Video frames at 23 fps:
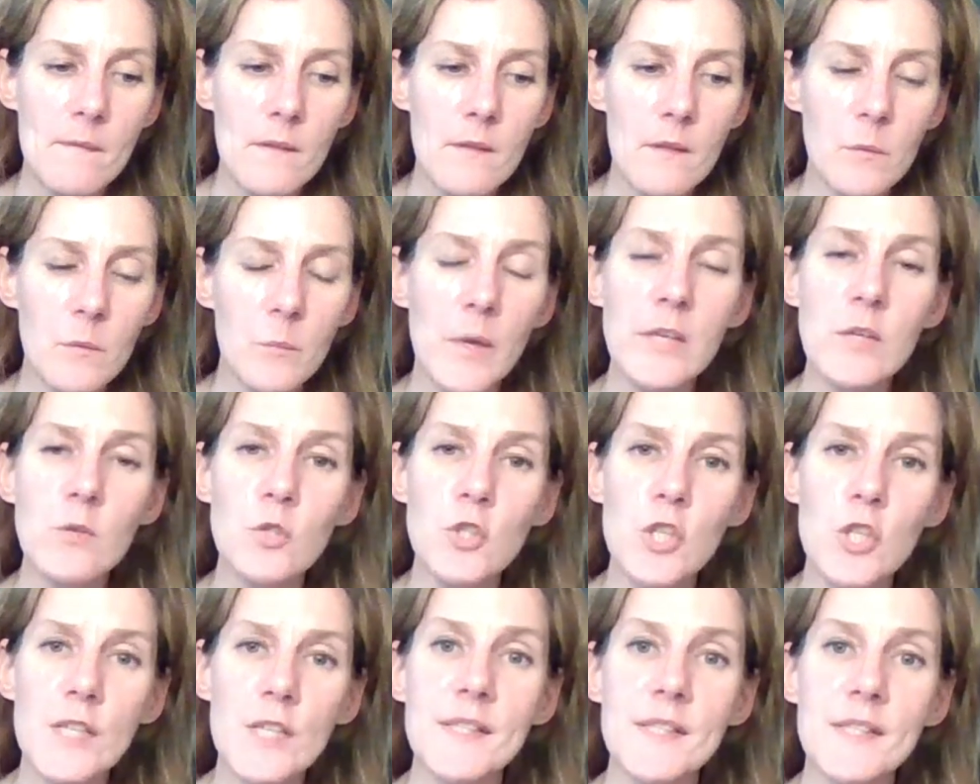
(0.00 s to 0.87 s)
what you
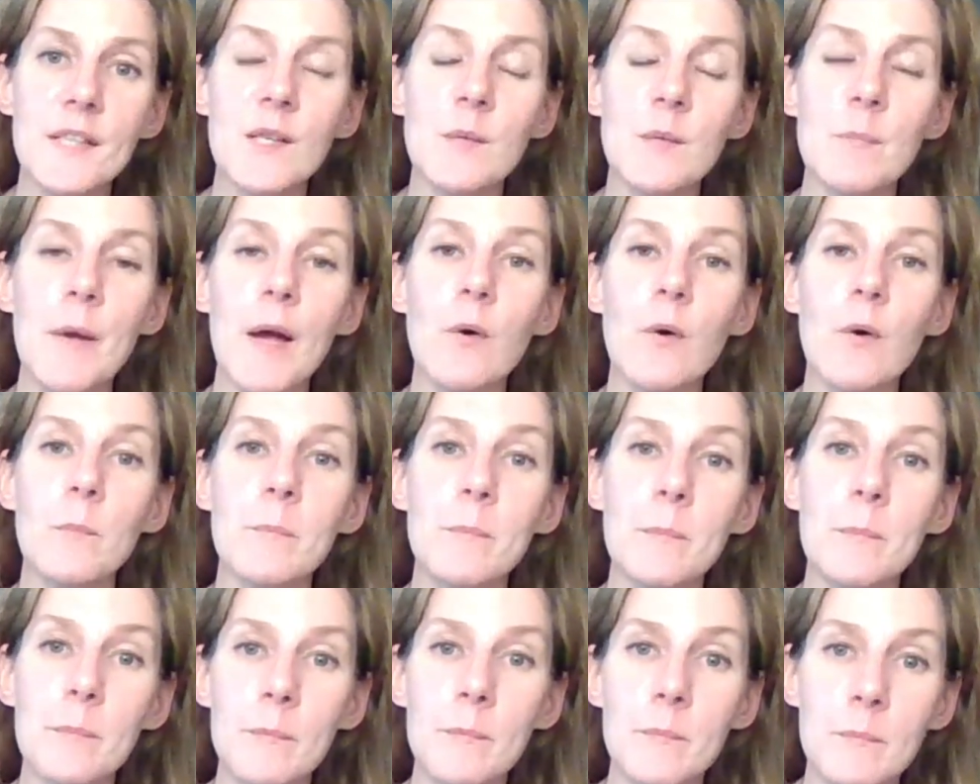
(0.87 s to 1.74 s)
just said about
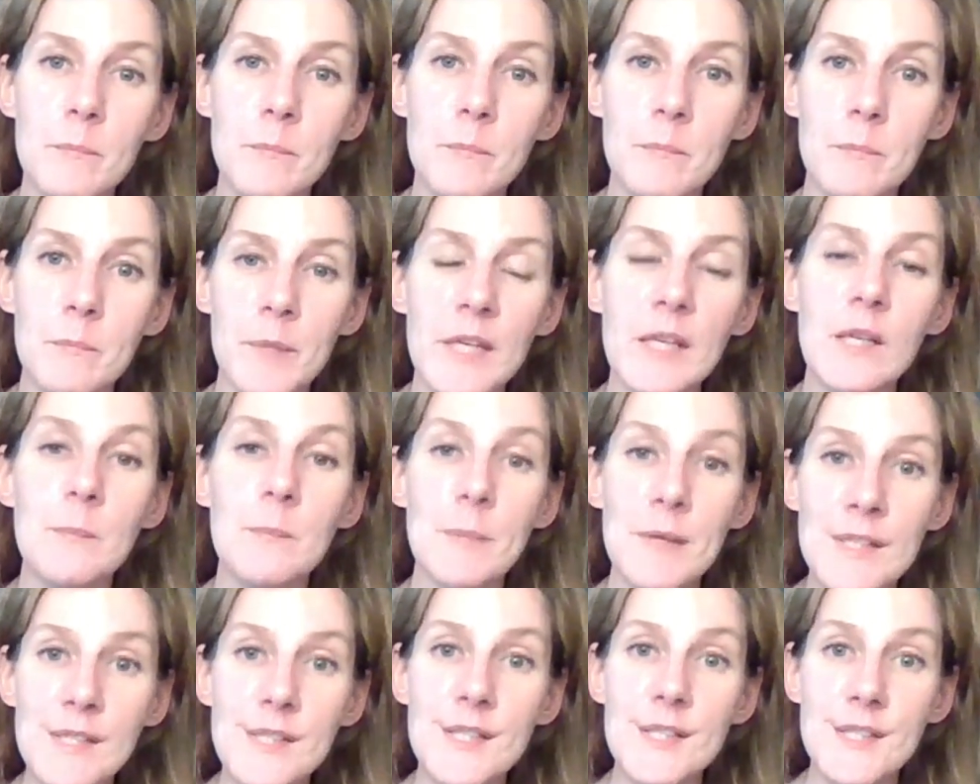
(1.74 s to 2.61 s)
being a
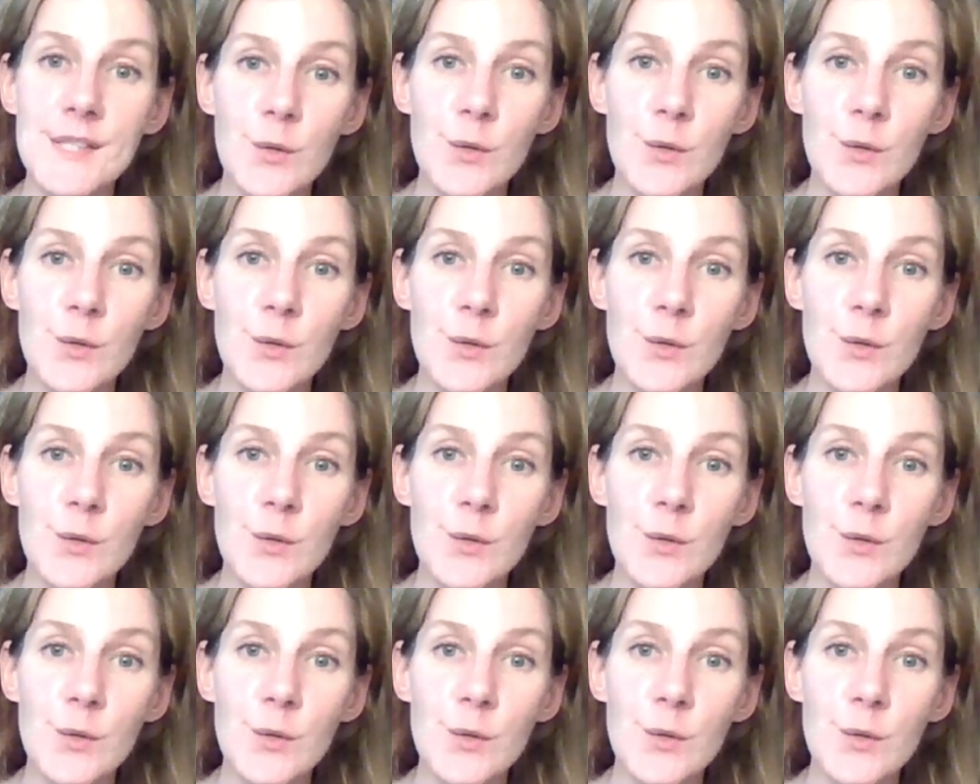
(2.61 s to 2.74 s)
business